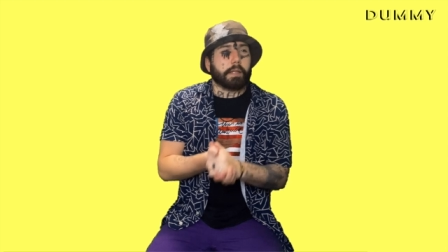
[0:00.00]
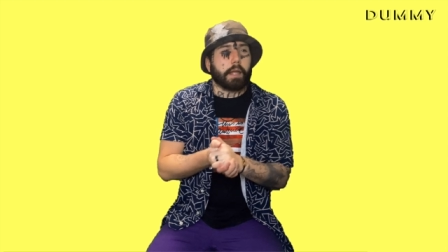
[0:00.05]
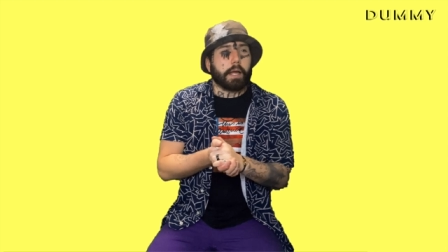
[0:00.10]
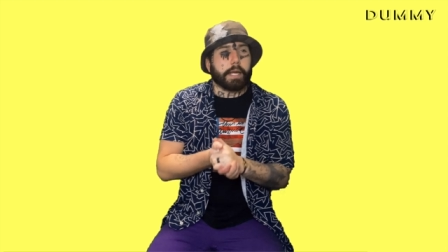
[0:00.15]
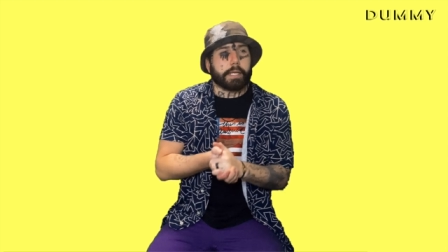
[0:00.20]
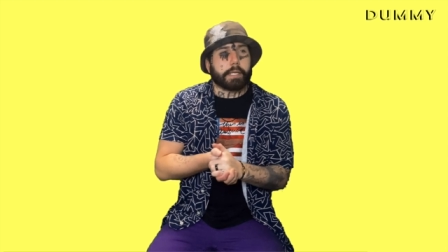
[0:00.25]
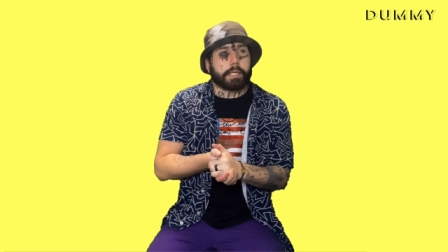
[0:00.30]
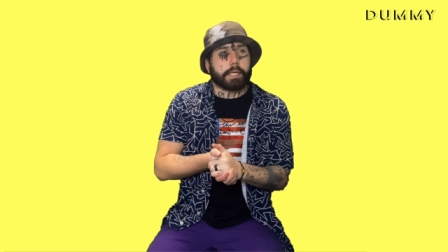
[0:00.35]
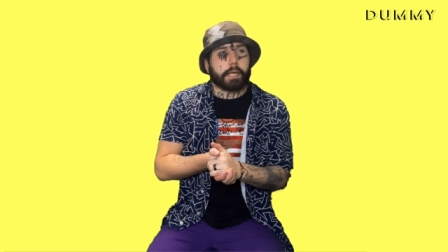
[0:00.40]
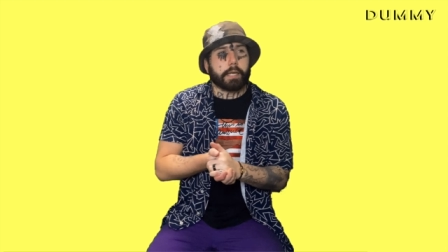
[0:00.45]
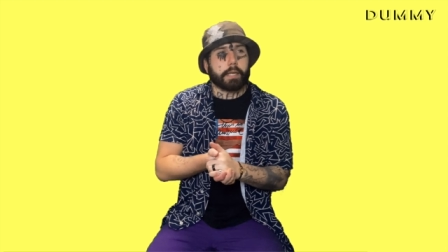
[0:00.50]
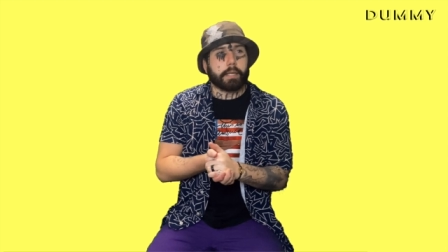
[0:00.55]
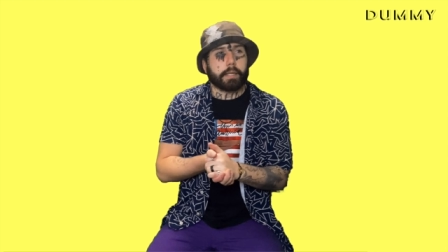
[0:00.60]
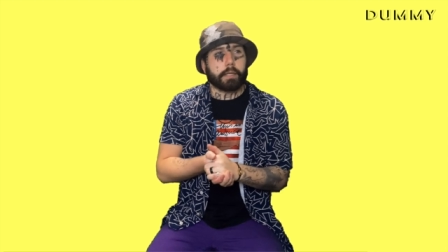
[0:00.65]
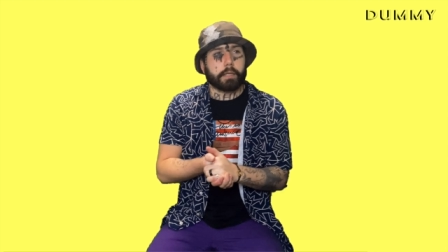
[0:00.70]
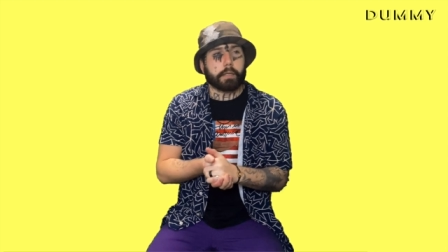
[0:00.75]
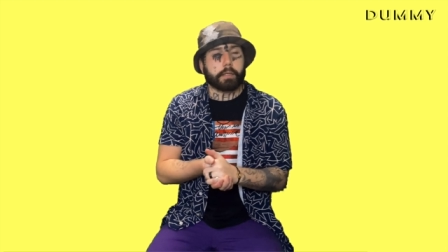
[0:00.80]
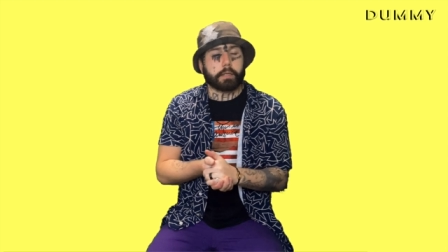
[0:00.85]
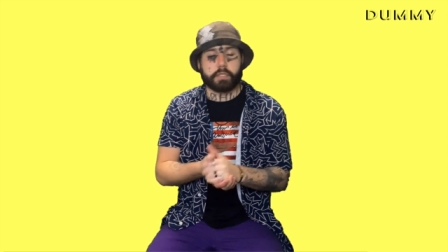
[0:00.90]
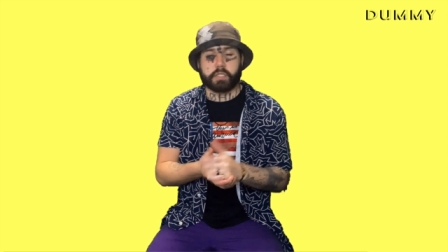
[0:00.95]
really
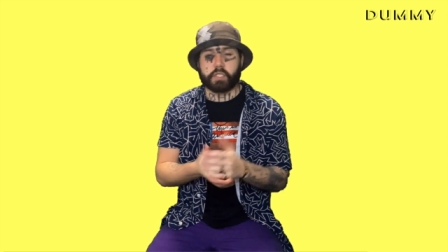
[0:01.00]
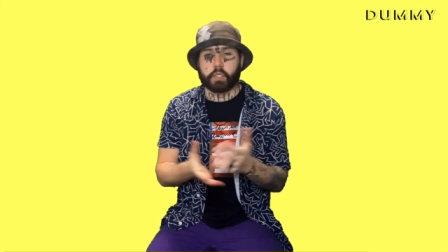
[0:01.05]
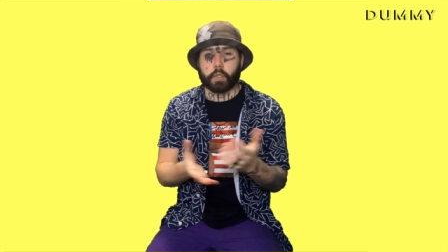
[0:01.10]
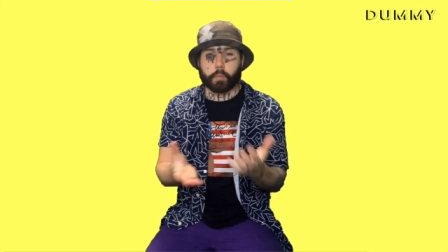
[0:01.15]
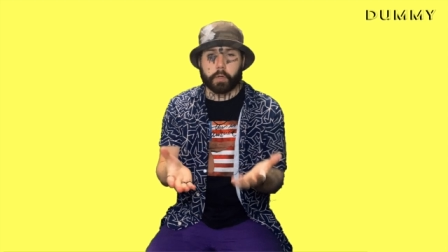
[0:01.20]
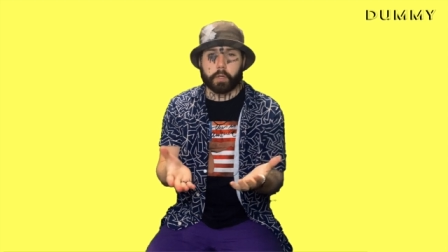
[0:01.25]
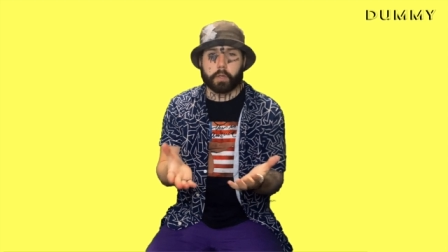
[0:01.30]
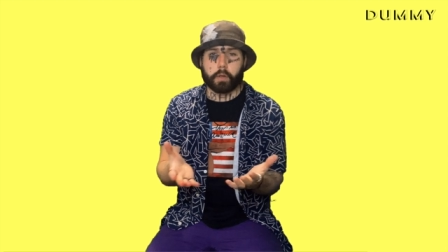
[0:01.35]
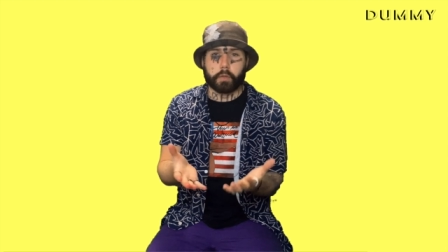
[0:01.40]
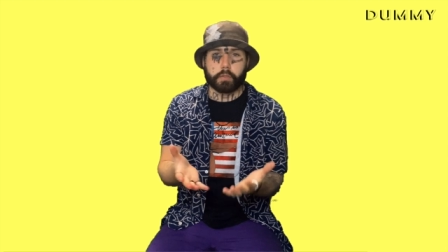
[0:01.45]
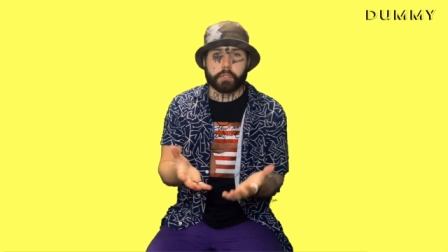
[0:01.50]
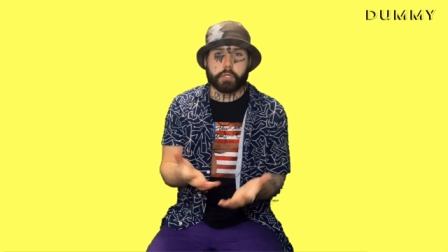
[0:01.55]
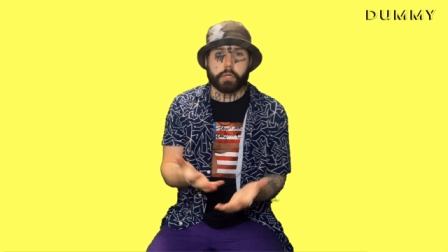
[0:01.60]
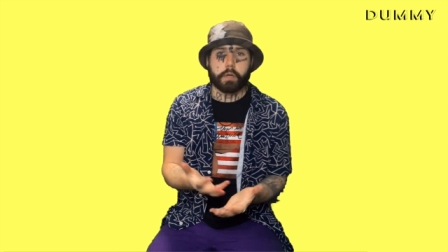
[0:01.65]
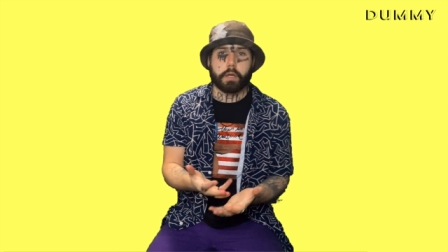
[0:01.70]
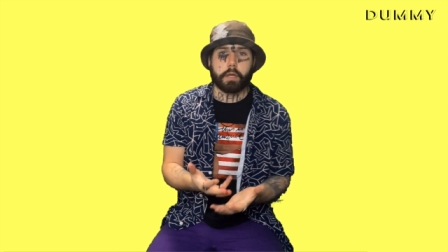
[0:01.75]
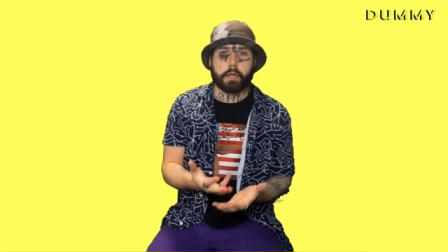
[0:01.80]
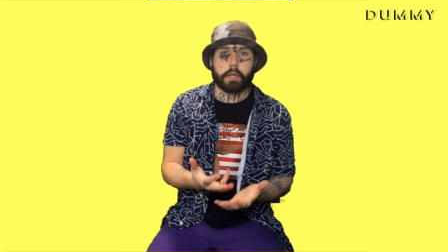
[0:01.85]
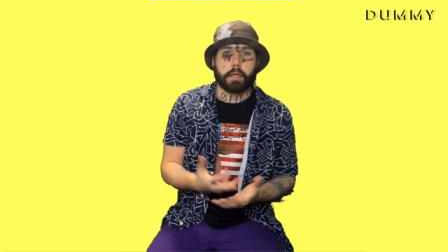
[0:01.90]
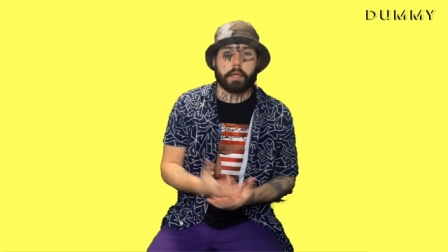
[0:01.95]
like consumer
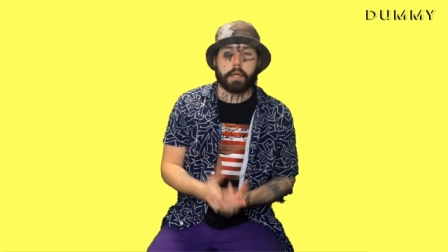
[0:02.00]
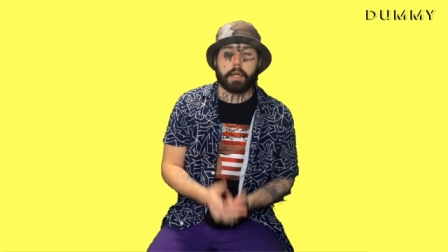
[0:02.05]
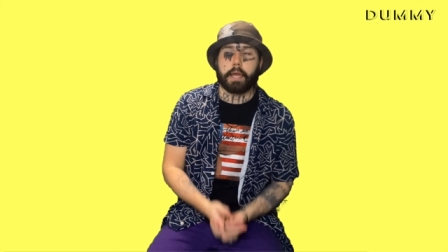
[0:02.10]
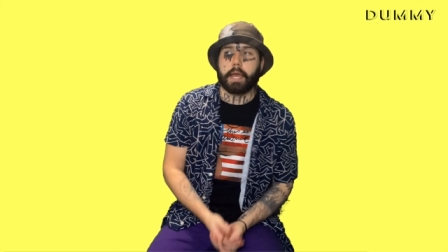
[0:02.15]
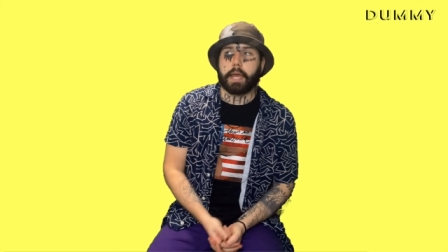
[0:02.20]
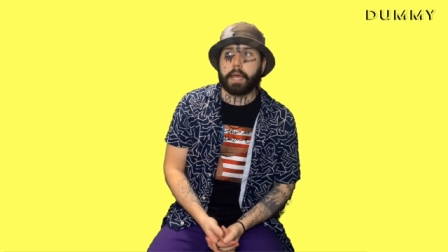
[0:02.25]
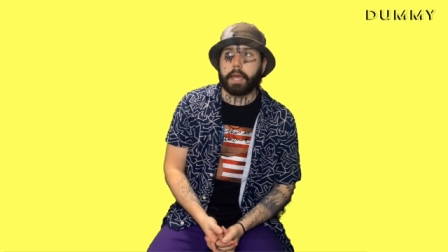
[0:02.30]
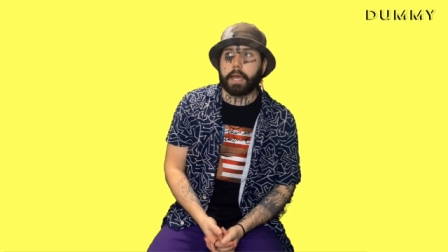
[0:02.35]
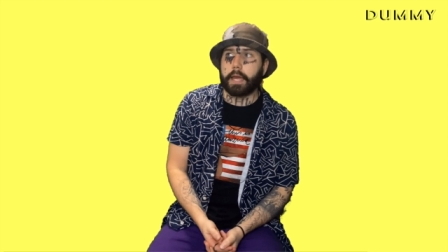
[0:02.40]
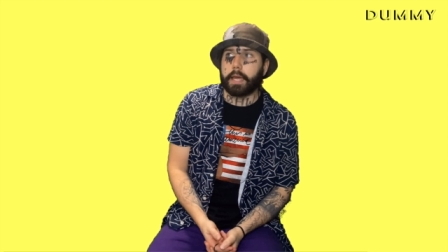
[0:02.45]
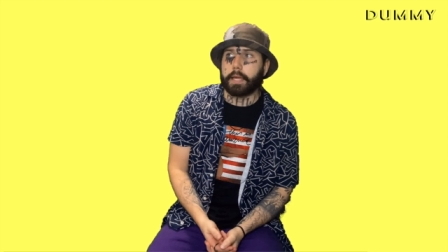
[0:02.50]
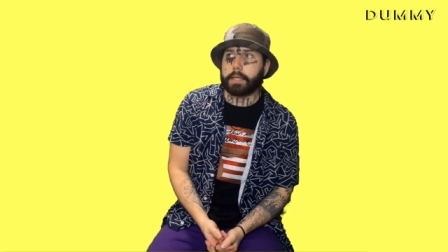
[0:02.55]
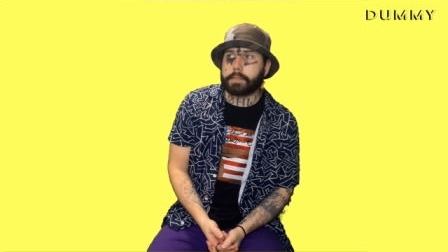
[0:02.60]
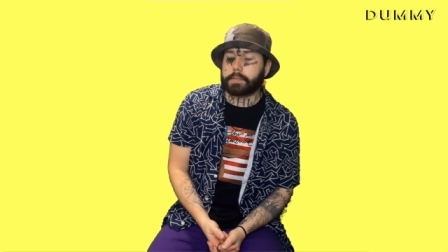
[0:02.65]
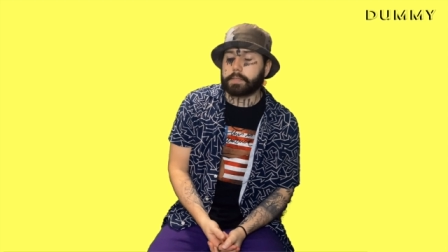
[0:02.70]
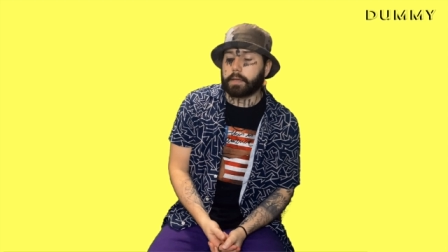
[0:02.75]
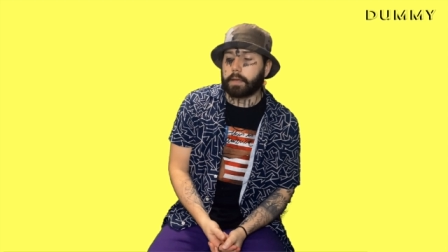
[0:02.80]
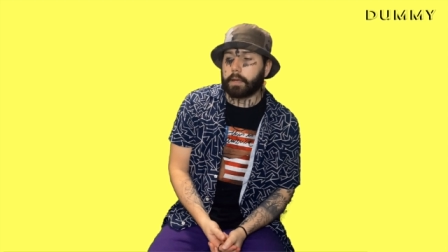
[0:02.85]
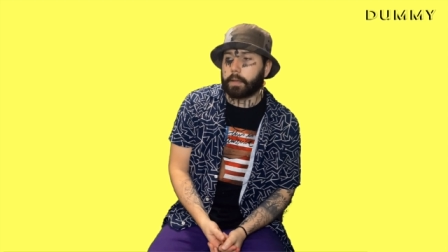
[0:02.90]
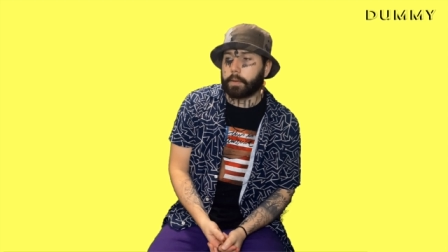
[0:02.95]
culture
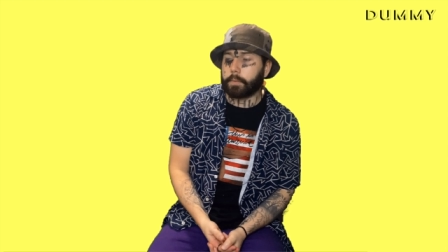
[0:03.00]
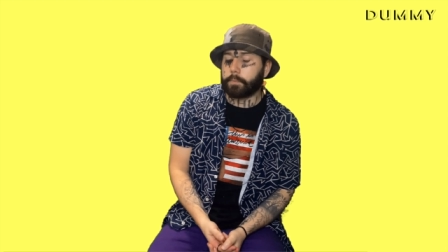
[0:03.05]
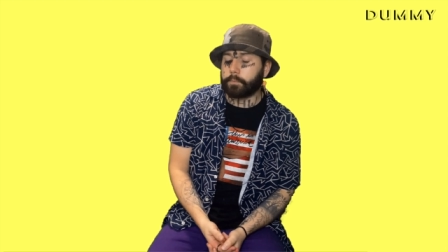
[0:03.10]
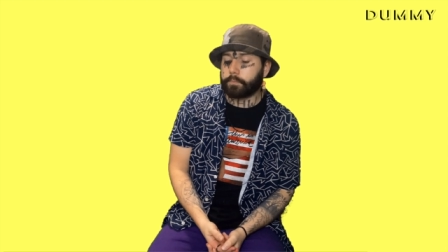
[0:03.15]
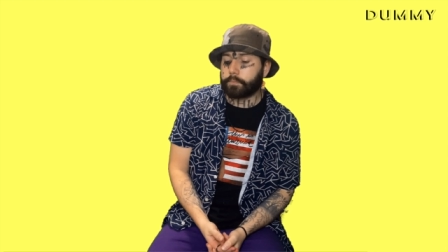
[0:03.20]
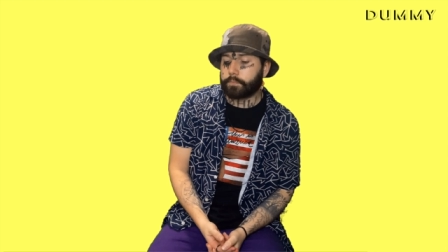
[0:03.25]
and